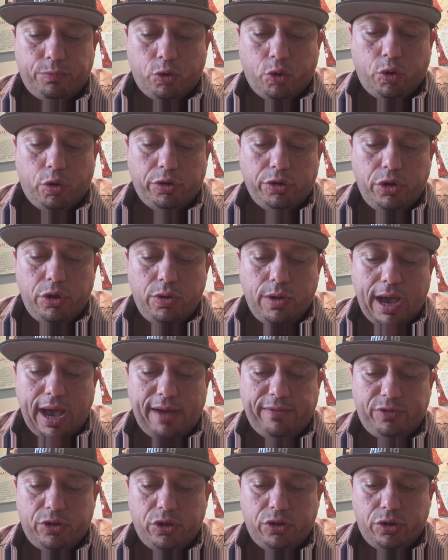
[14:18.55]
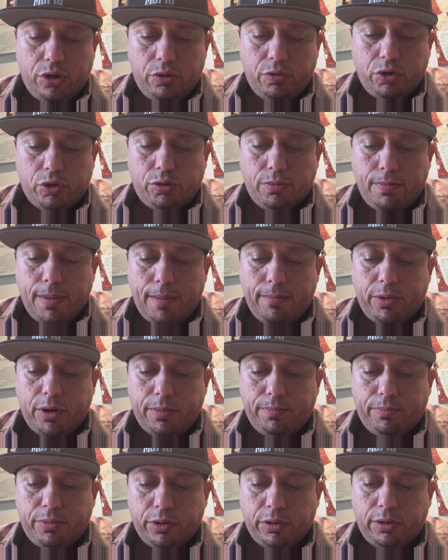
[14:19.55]
All you have to do is remember to
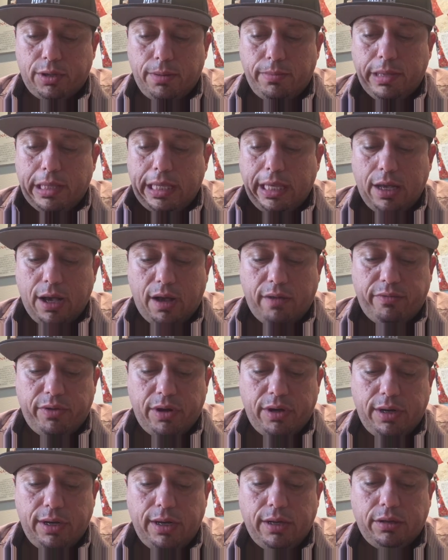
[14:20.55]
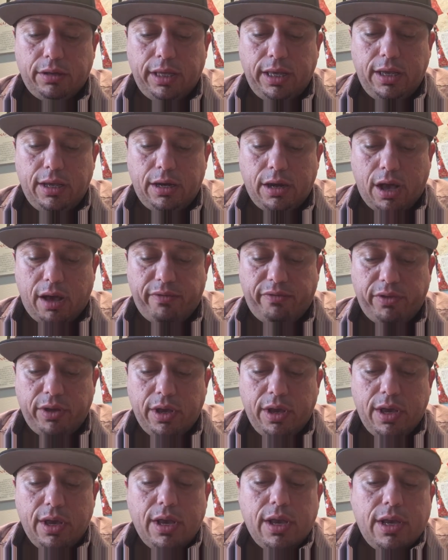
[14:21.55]
put them in the oven nearly enough,
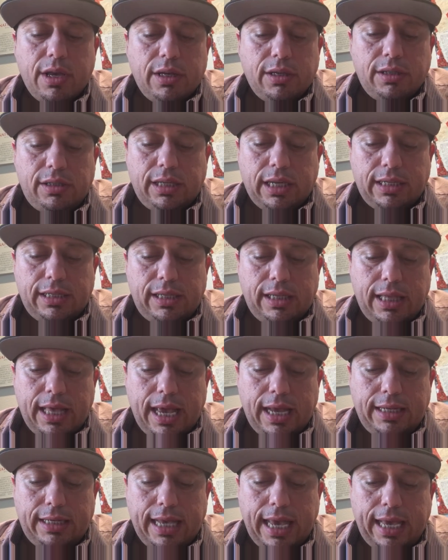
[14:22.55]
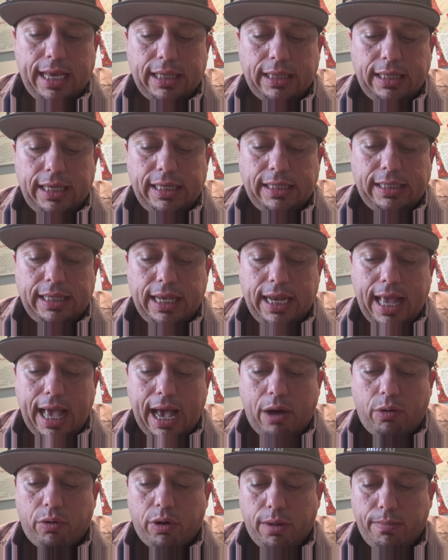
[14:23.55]
since they take at least an
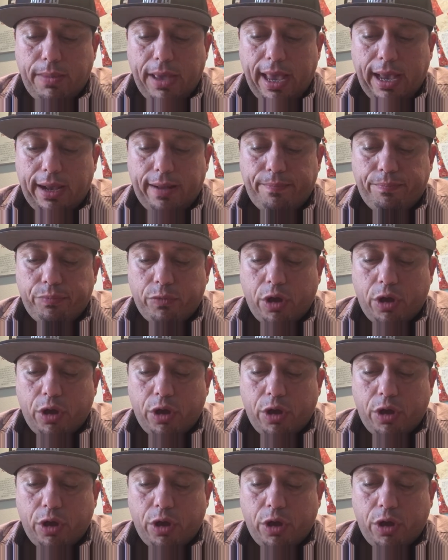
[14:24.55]
hour to bake.